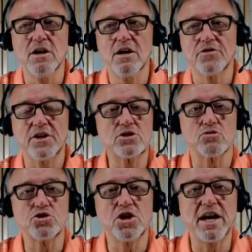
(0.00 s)
Things will
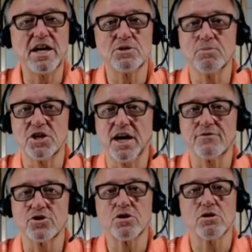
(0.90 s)
change, but you have
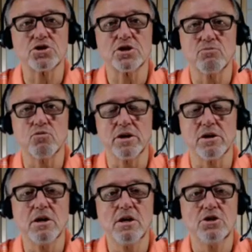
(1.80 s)
to start somewhere.
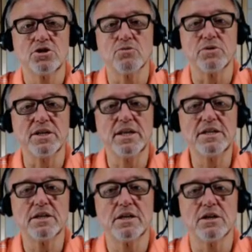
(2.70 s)
So we need
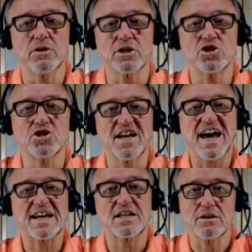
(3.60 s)
to know
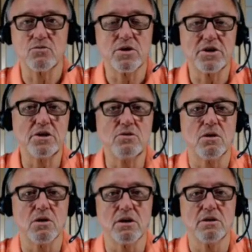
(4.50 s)
exactly where you
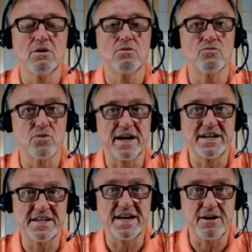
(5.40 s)
are right
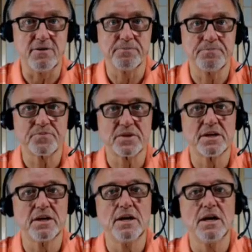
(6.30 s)
now.
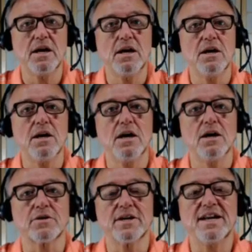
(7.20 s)

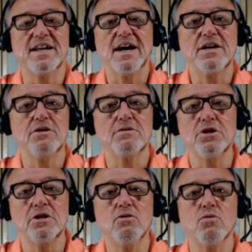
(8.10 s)
Okay, now you
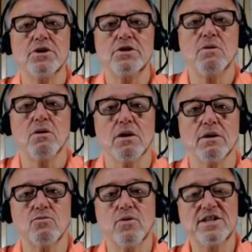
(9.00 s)
know where you are.
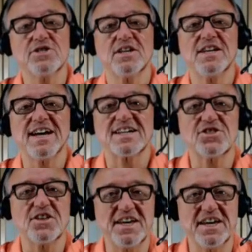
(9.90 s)
What is the next
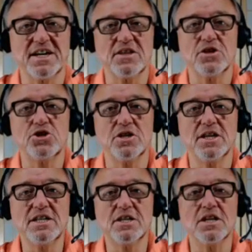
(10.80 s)
thing that you
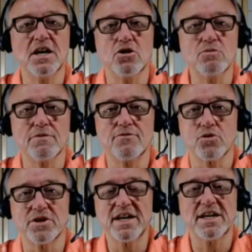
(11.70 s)
need to know before
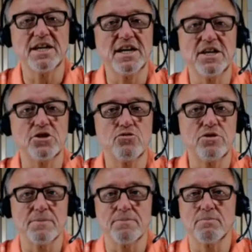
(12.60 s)
taking any
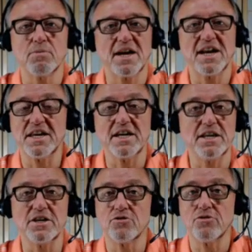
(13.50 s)
trip or planning
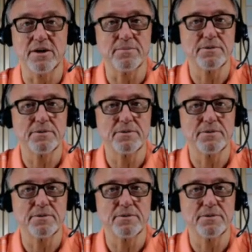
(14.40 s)
any trip?